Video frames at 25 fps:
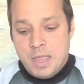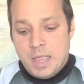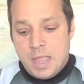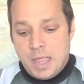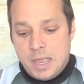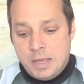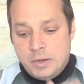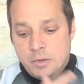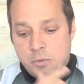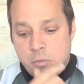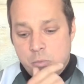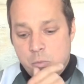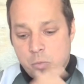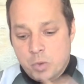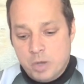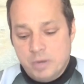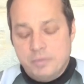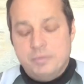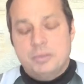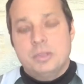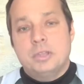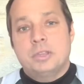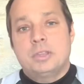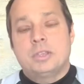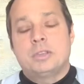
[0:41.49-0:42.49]
And one
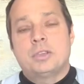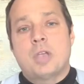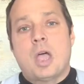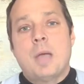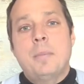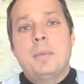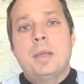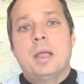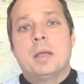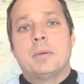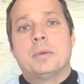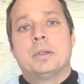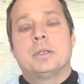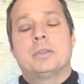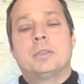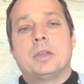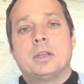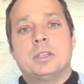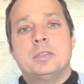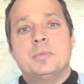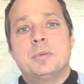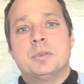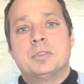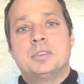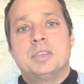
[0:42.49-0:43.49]
of the topic I want to
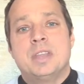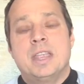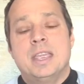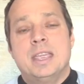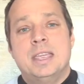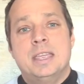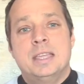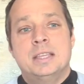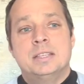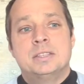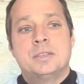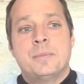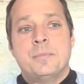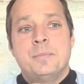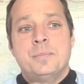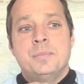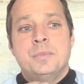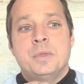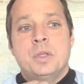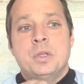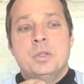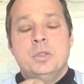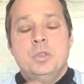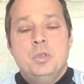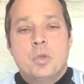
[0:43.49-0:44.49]
talk to you about today is
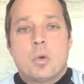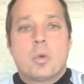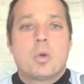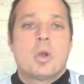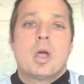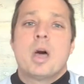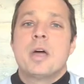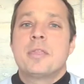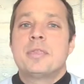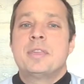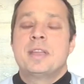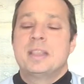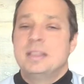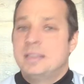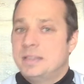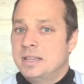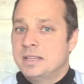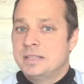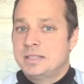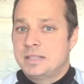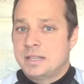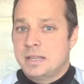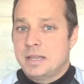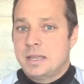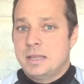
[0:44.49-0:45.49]
your
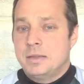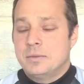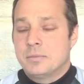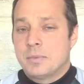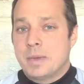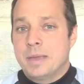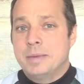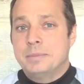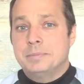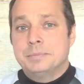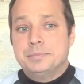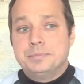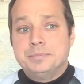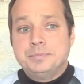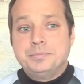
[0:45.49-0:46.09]
authenticity, right?